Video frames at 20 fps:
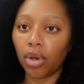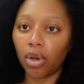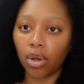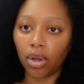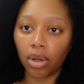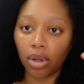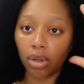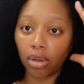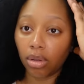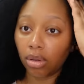
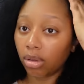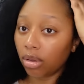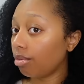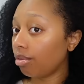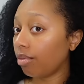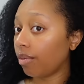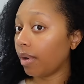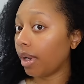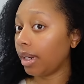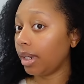all
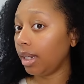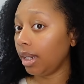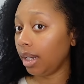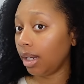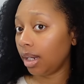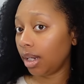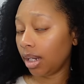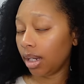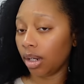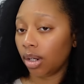ready
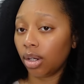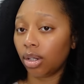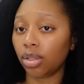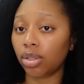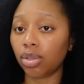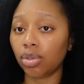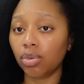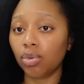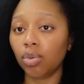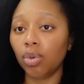here
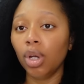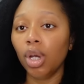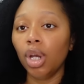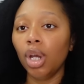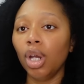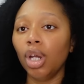to